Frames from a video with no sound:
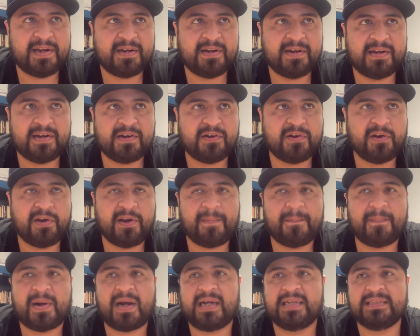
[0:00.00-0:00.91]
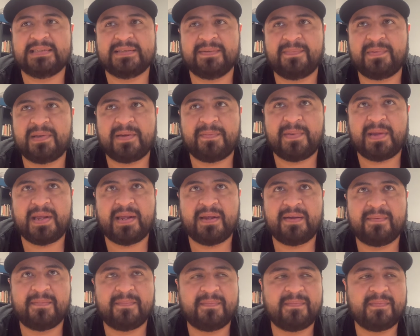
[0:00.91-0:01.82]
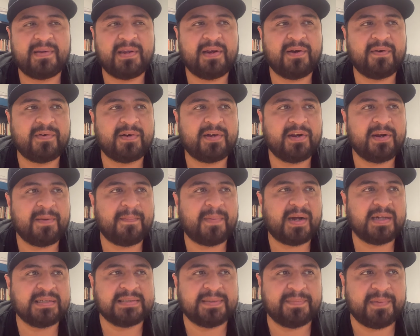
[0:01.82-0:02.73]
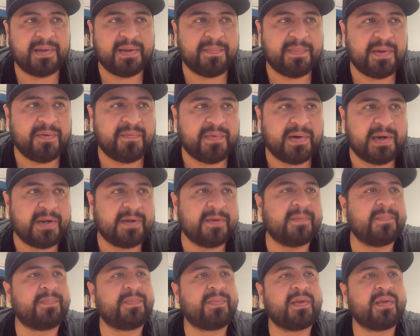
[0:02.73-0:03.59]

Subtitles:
it couldn't possibly be real.